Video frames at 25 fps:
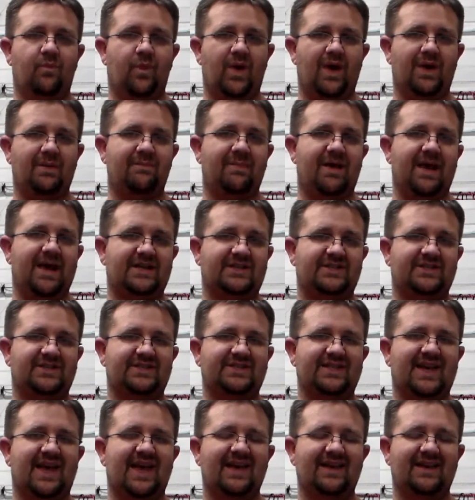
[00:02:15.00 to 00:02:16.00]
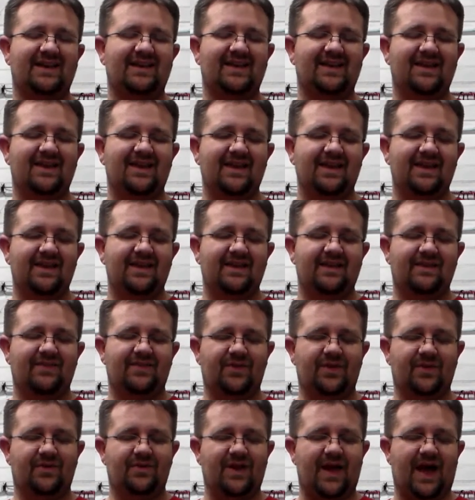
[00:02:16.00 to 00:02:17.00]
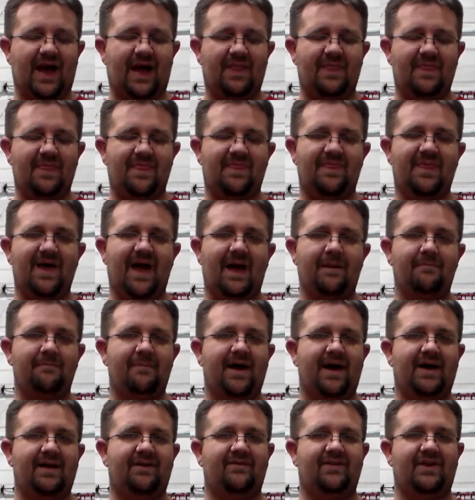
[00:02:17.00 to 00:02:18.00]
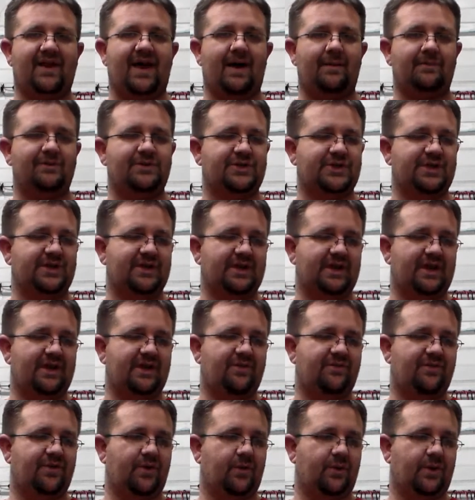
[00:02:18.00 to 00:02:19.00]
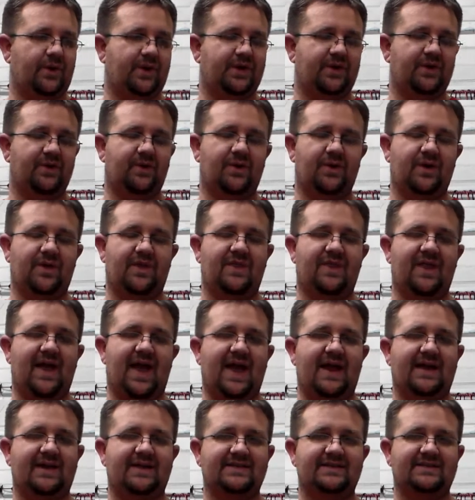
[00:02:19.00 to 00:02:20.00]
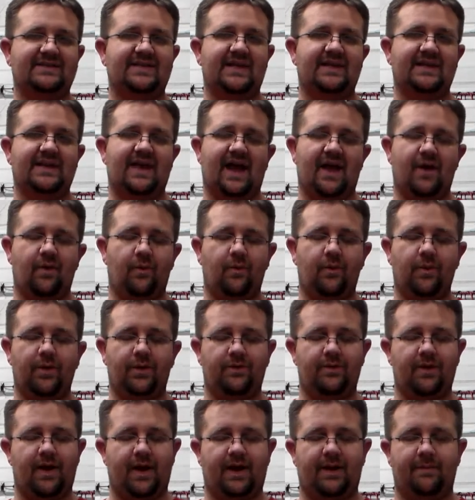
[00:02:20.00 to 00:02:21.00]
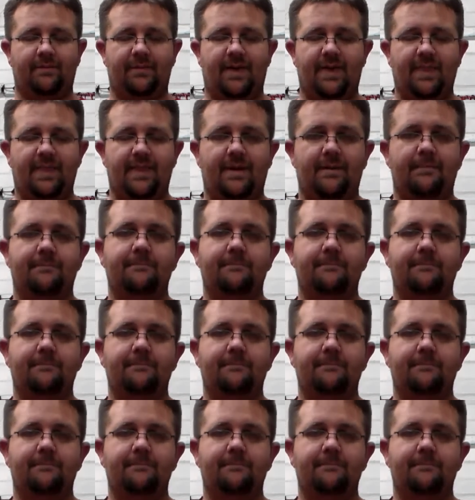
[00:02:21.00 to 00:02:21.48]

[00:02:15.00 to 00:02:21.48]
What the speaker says: weight match set, they're not that bad of an option, and if you're willing to go to that extent, I would recommend